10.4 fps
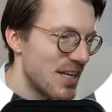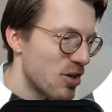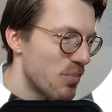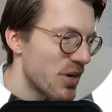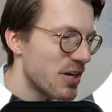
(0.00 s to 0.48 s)
Now
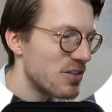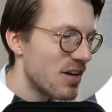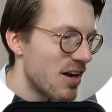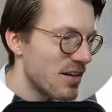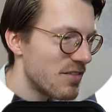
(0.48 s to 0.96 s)
comparing it
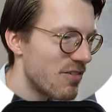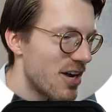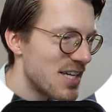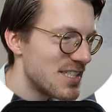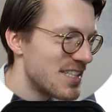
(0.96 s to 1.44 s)
to other
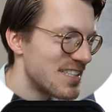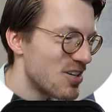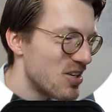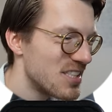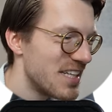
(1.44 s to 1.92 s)
devices, that's
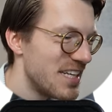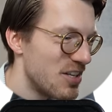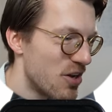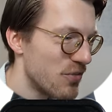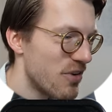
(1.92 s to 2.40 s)
honestly
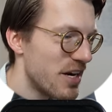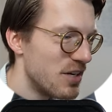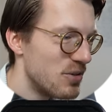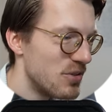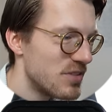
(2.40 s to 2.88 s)
not very
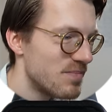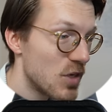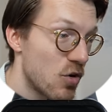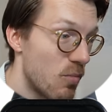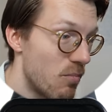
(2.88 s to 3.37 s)
good.
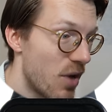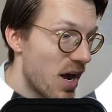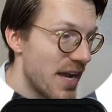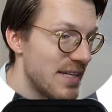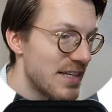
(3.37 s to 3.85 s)

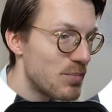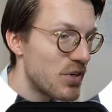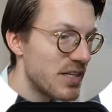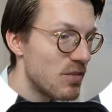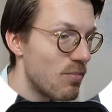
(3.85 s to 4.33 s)
Combined, it
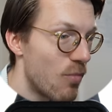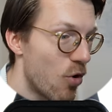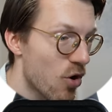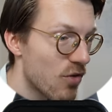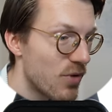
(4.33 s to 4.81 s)
predicted
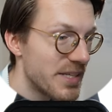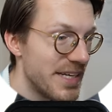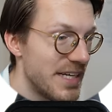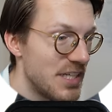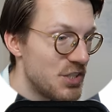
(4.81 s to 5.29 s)
more of what
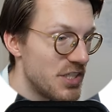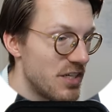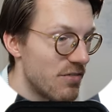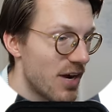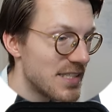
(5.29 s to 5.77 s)
the
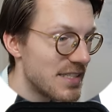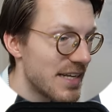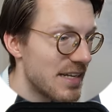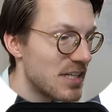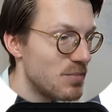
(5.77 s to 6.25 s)
EEG device
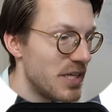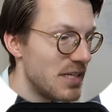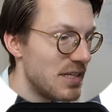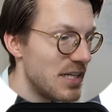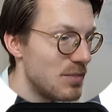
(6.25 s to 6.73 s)
detected as
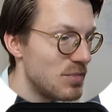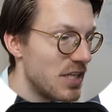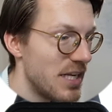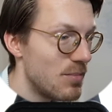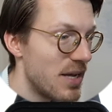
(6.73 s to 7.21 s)
being deep
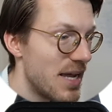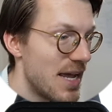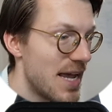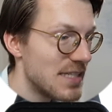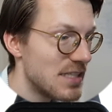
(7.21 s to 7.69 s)
sleep
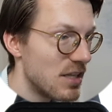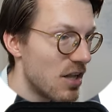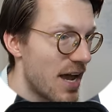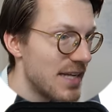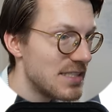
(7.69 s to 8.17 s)
as
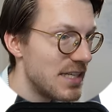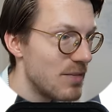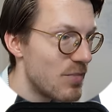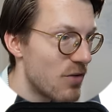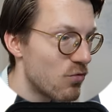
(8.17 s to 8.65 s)
light
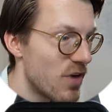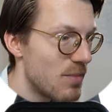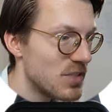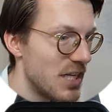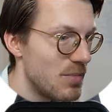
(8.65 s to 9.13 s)
sleep and
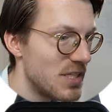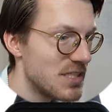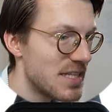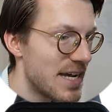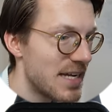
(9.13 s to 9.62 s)
REM sleep
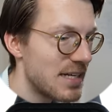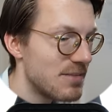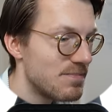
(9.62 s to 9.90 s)
instead.